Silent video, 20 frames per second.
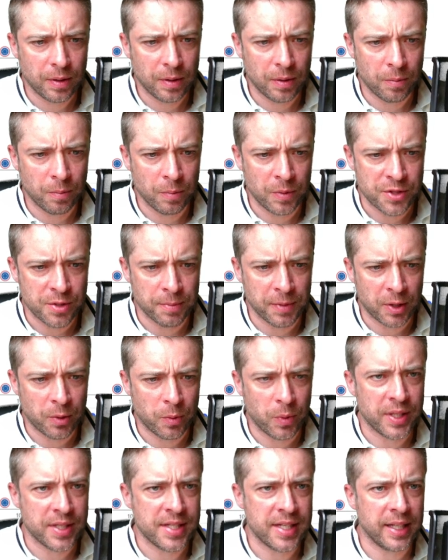with some
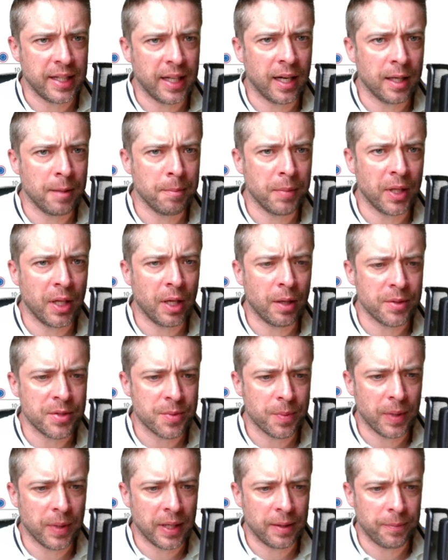liquidity line below as
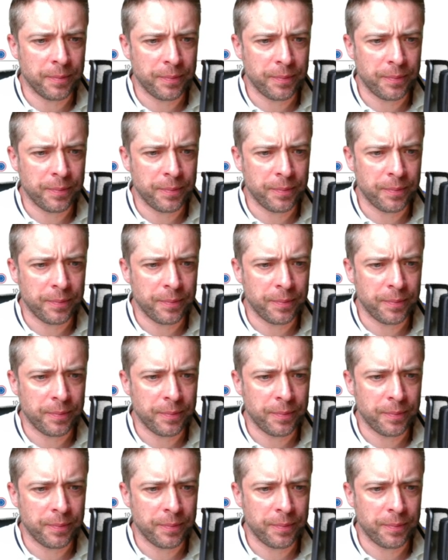well.